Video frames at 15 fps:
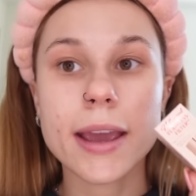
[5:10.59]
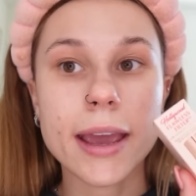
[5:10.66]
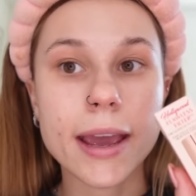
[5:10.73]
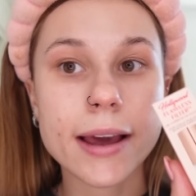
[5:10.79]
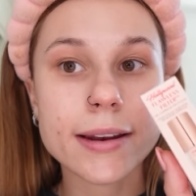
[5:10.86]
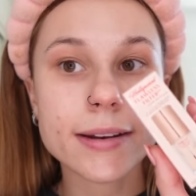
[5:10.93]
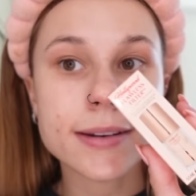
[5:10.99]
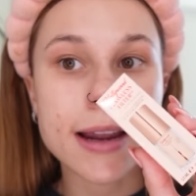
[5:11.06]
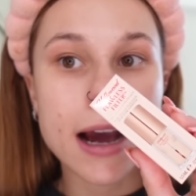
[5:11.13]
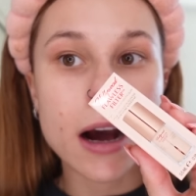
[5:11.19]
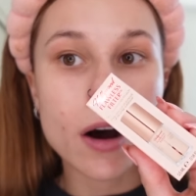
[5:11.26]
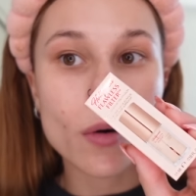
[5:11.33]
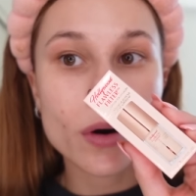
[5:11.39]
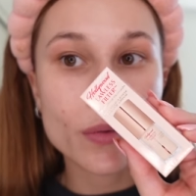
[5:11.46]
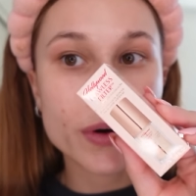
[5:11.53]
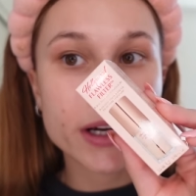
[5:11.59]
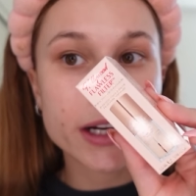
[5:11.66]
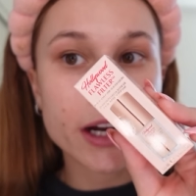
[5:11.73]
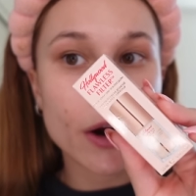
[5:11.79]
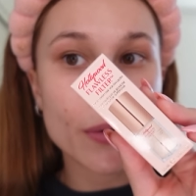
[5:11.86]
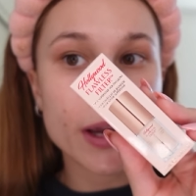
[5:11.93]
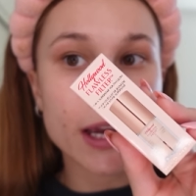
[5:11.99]
And now we're gonna
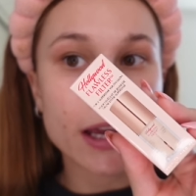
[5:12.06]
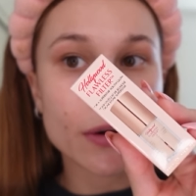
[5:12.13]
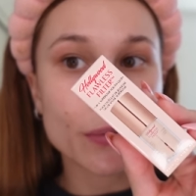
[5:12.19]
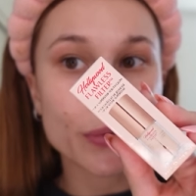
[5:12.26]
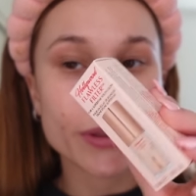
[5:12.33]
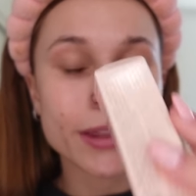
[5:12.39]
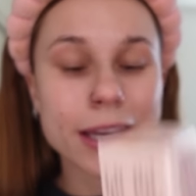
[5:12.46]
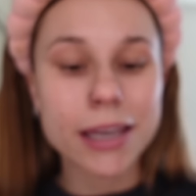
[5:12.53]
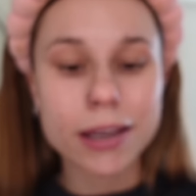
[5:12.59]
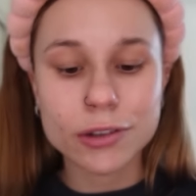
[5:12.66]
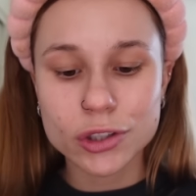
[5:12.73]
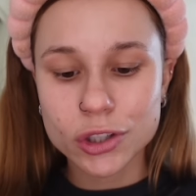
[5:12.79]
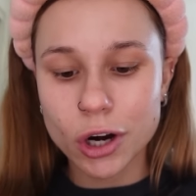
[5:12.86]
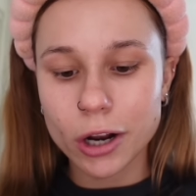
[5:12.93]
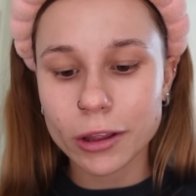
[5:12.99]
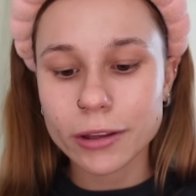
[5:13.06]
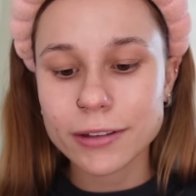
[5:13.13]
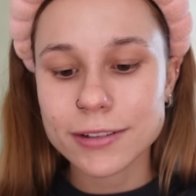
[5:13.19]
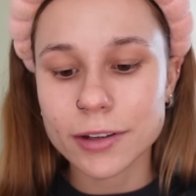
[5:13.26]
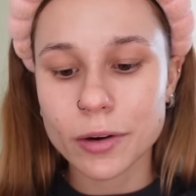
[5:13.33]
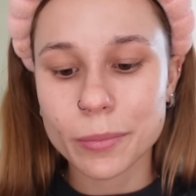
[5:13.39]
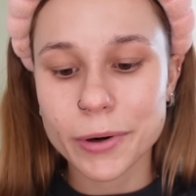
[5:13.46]
go in with the Charlotte
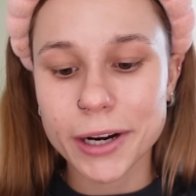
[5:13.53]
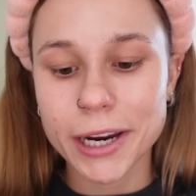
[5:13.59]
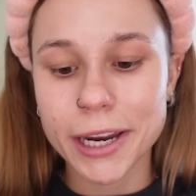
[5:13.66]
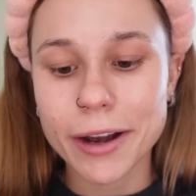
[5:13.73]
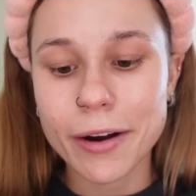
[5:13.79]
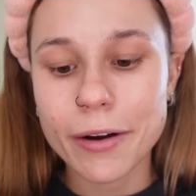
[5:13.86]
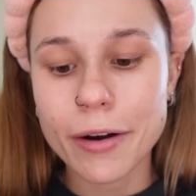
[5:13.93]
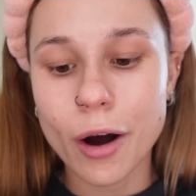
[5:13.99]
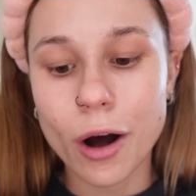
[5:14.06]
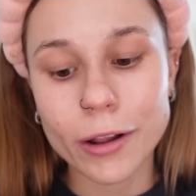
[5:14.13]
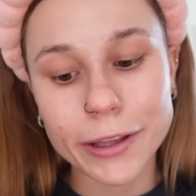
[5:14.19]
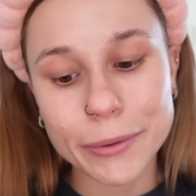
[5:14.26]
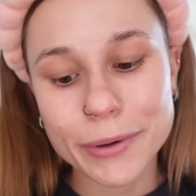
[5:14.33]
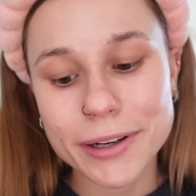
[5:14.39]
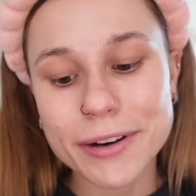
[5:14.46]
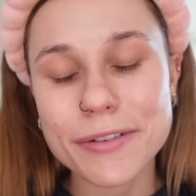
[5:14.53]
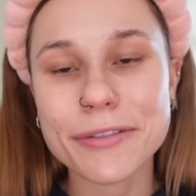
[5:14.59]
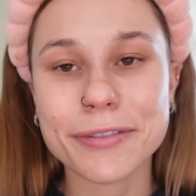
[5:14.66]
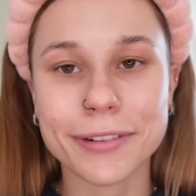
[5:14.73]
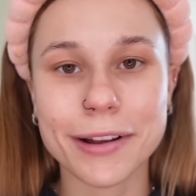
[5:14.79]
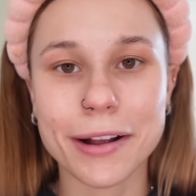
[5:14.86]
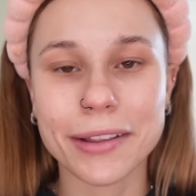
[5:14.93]
Tilbury Hollywood
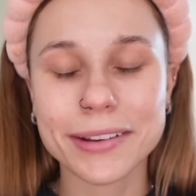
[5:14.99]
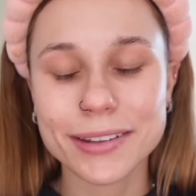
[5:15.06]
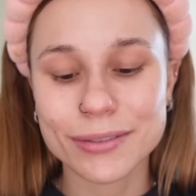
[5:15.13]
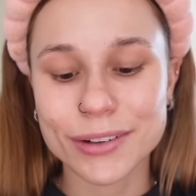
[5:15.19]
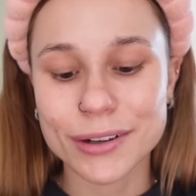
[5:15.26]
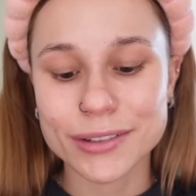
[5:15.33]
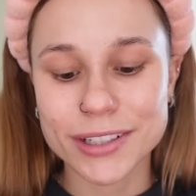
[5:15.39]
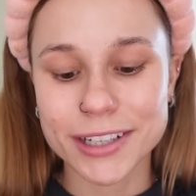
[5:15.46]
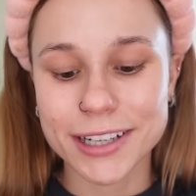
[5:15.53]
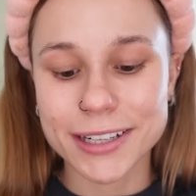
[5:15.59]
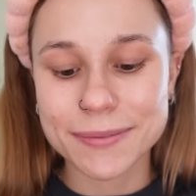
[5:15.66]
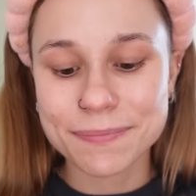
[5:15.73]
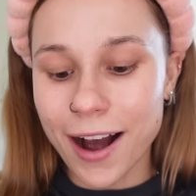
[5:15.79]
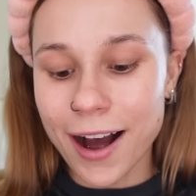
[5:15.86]
Flawless Filter.